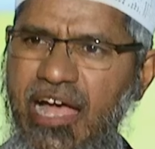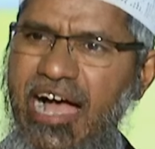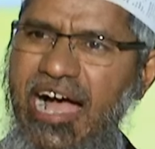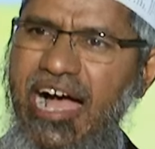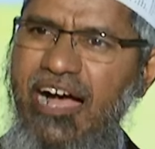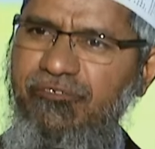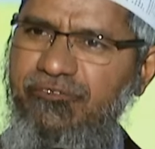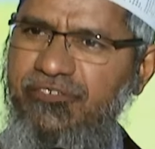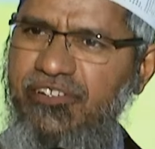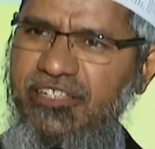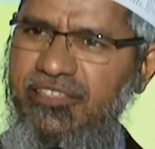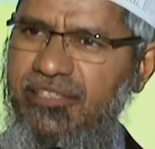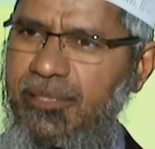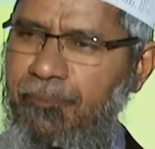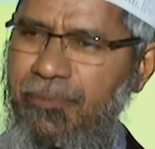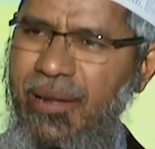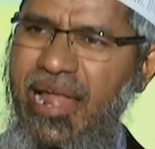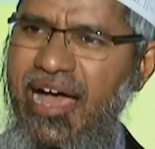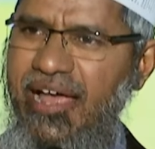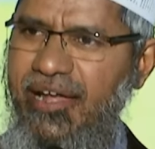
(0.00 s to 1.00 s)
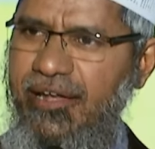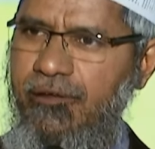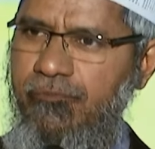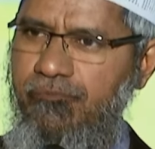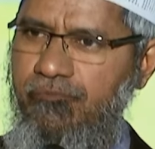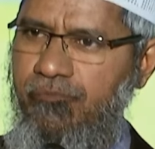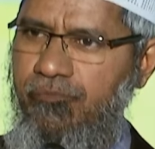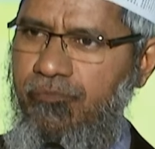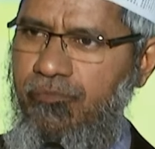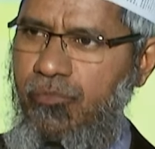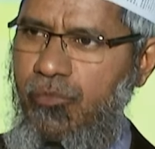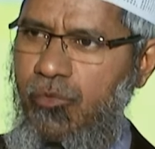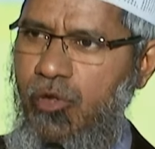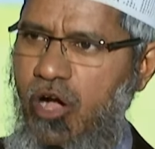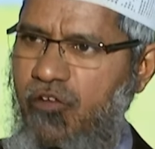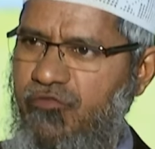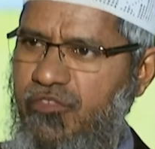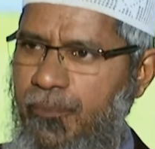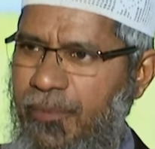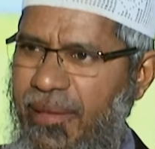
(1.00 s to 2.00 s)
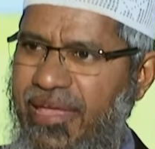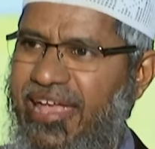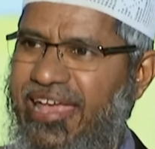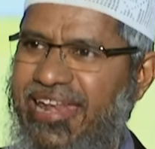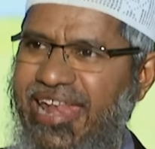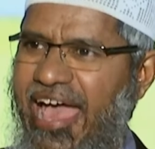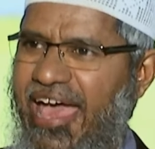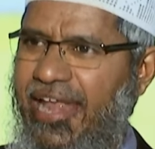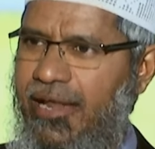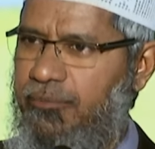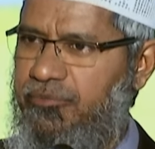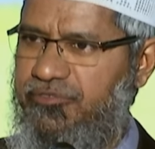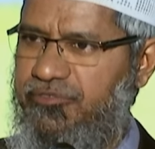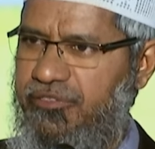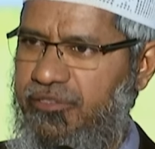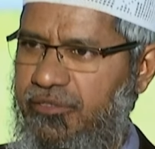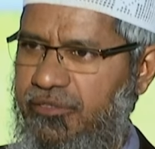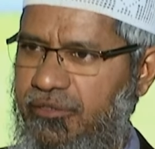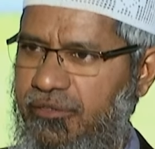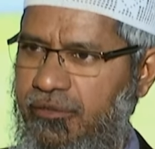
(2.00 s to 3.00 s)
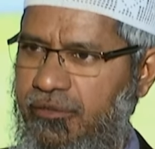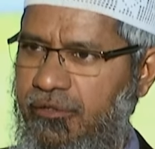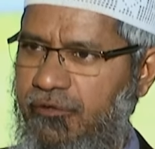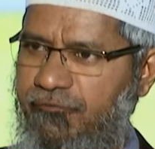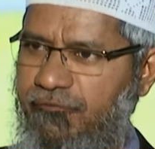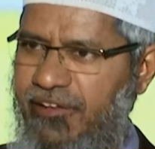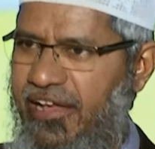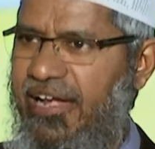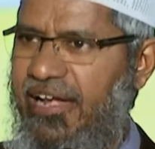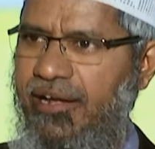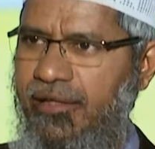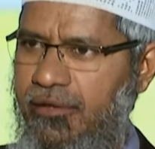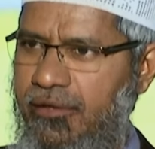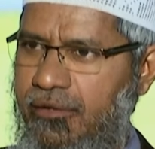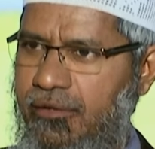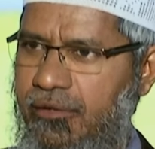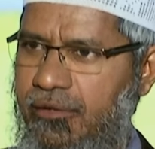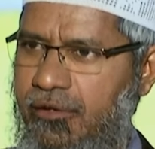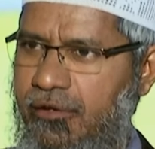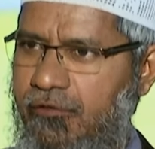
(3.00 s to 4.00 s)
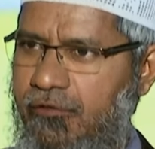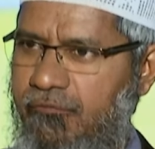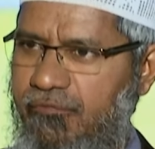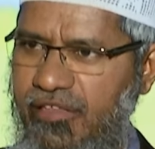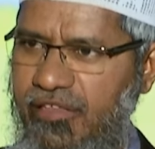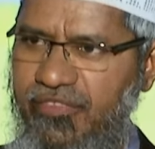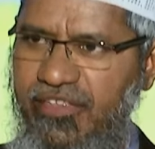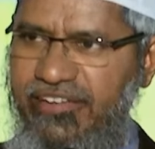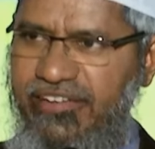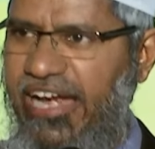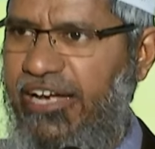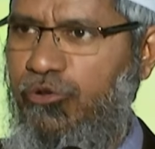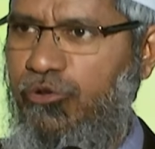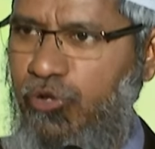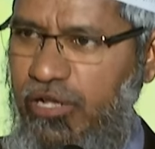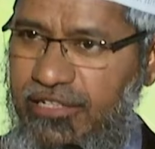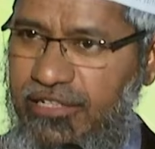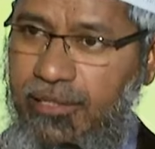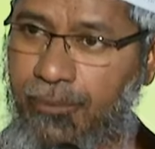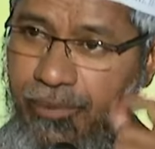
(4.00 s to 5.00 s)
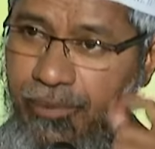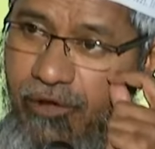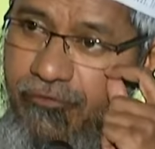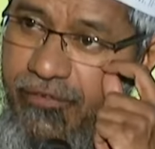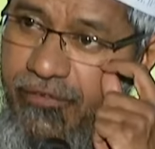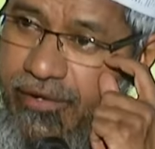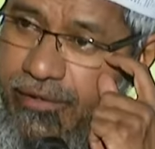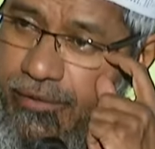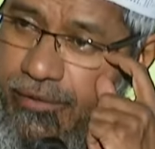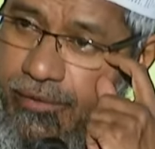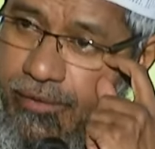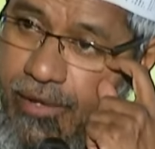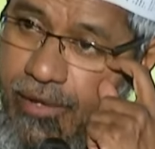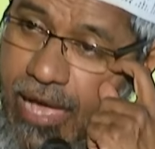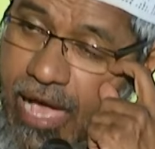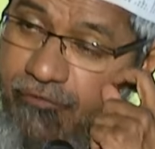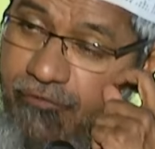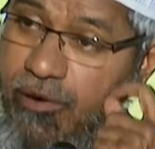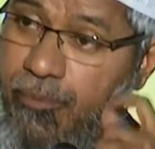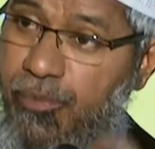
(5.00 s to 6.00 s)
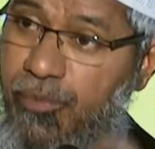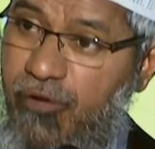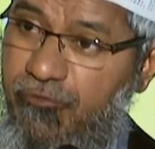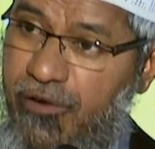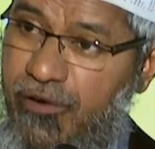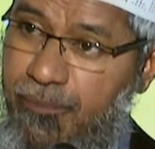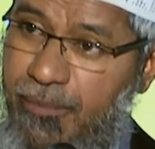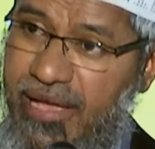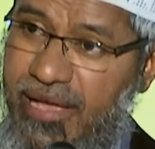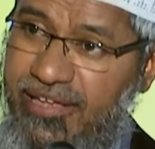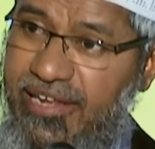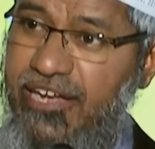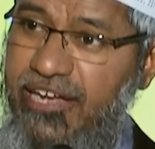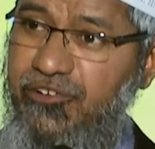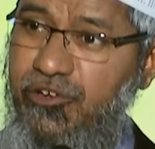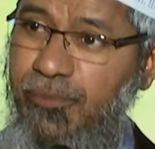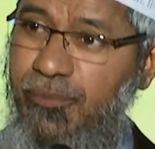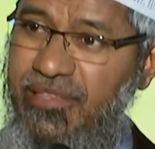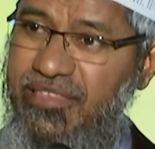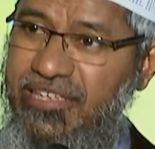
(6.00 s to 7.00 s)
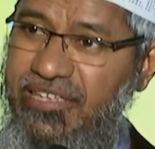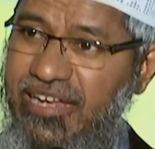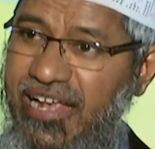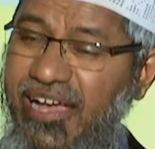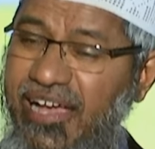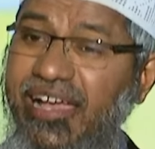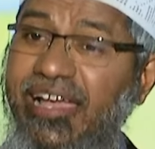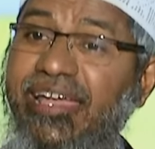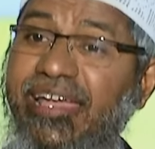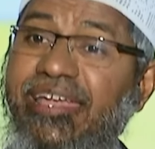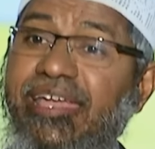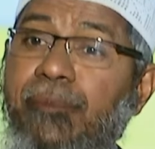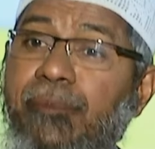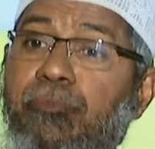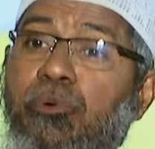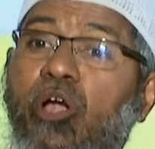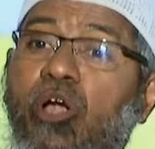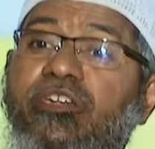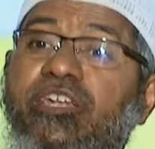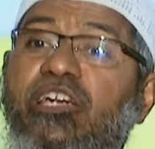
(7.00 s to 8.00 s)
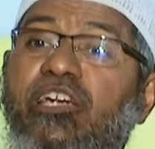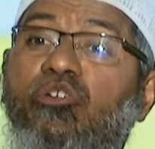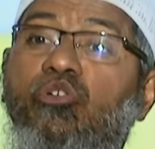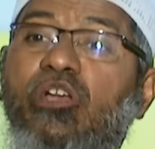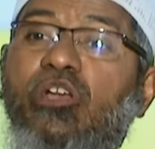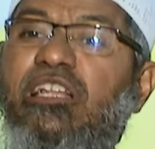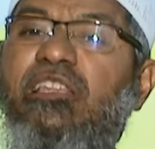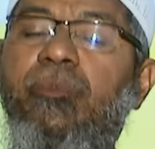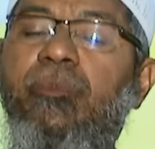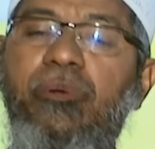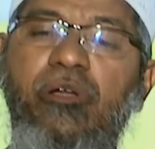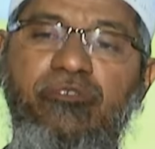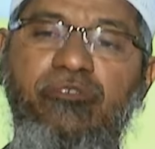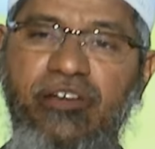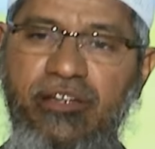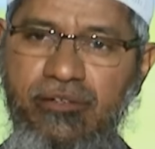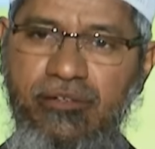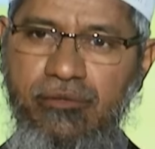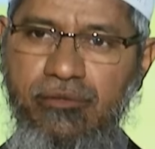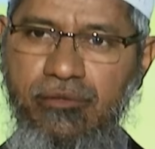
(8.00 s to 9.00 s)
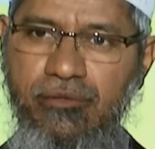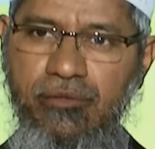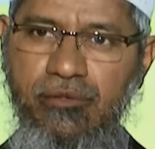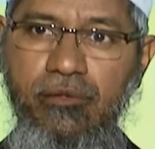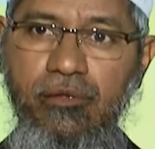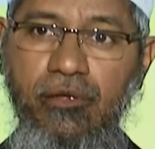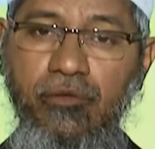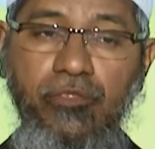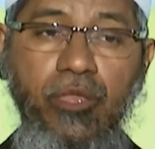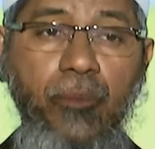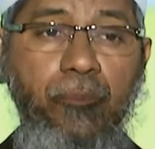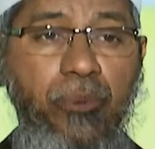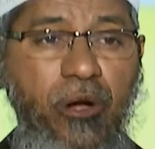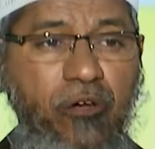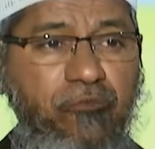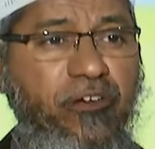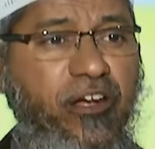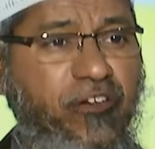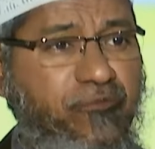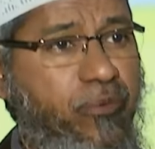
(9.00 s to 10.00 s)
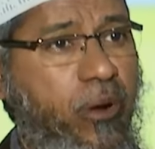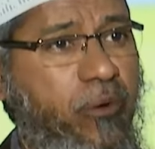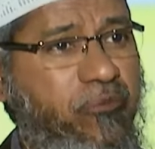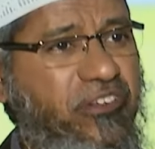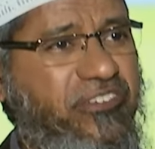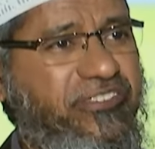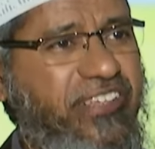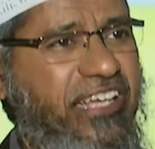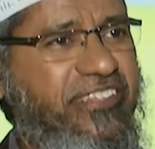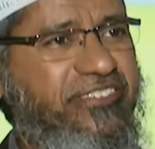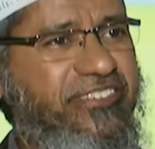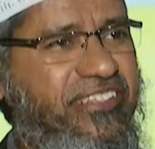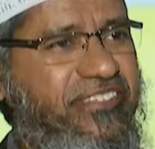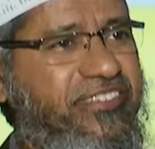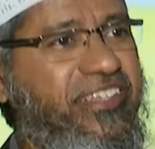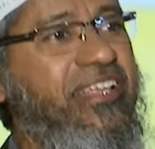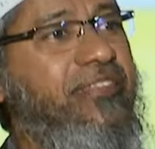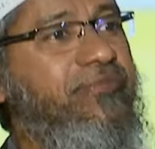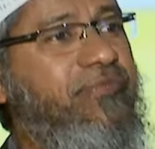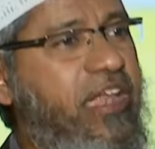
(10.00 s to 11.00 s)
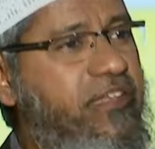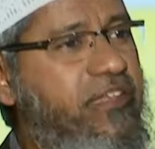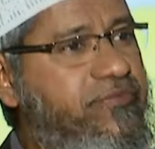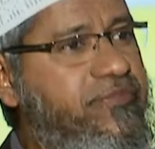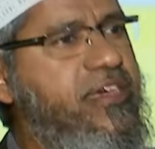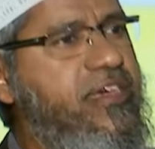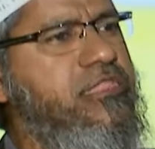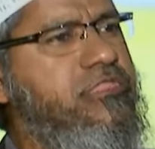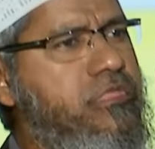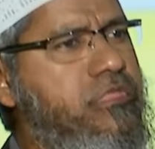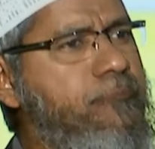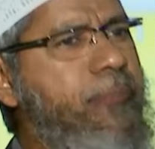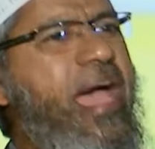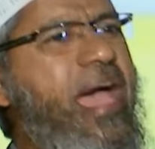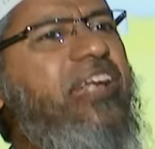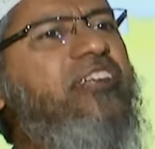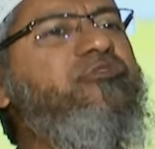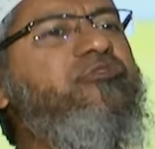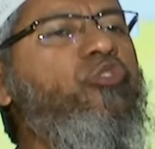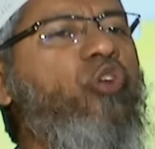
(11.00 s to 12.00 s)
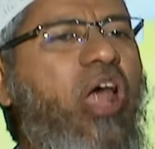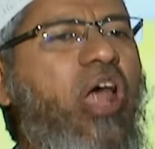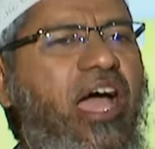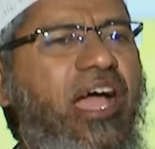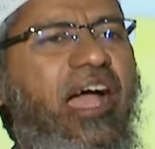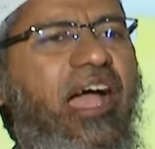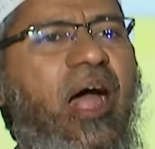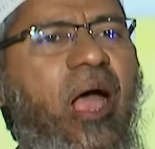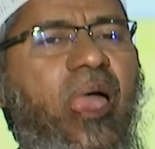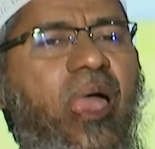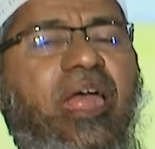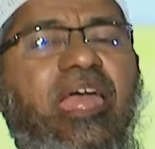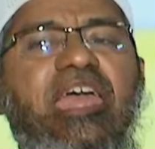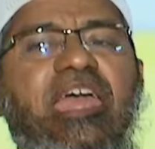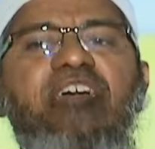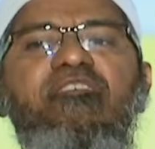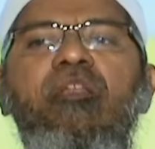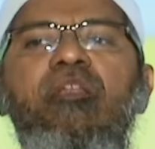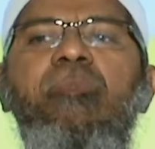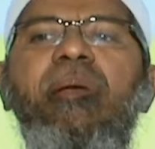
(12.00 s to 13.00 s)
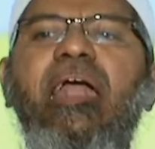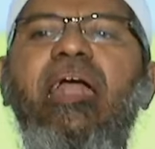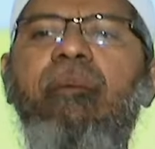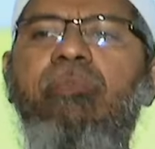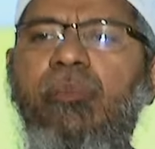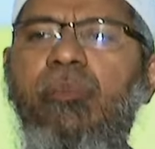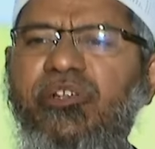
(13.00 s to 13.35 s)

after the plan of the pagan Arabs failed, when they tried to kill the Prophet, and when Prophet migrated to Medina, he plotted to kill the Prophet. The Prophet prophesies that this man, Suraqa, he will become a